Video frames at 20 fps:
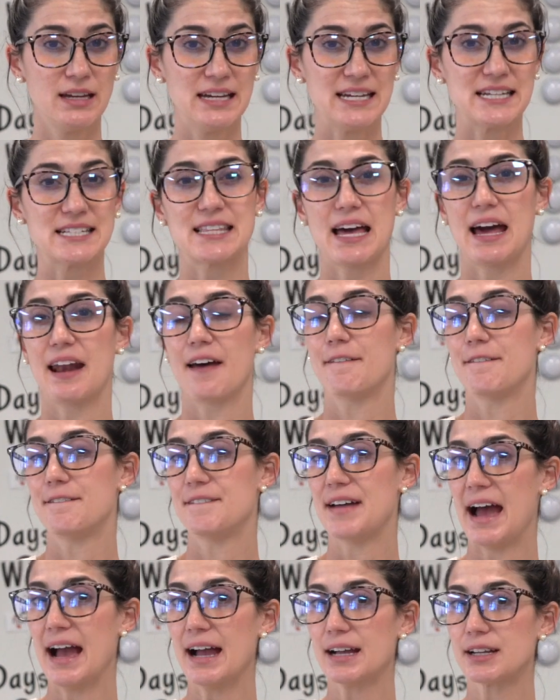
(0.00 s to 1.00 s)
Is that a
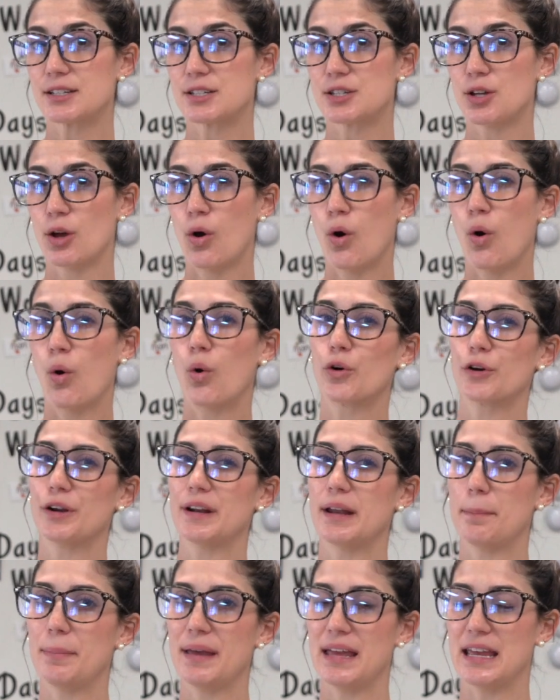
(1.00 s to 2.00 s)
fact or
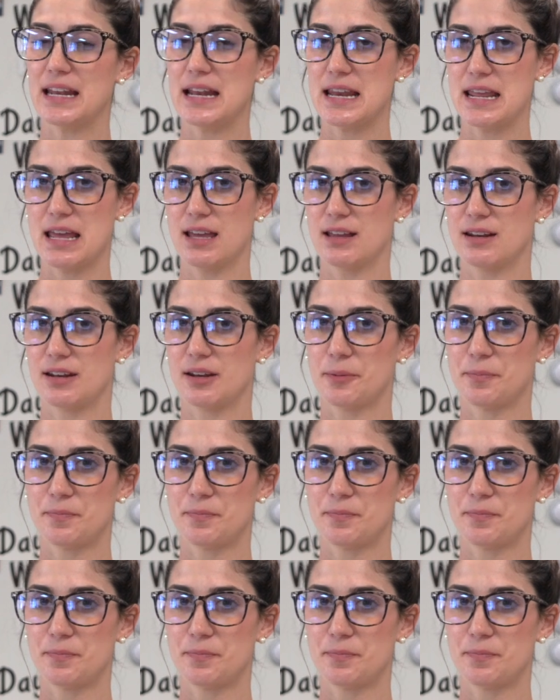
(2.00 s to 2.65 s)
an opinion?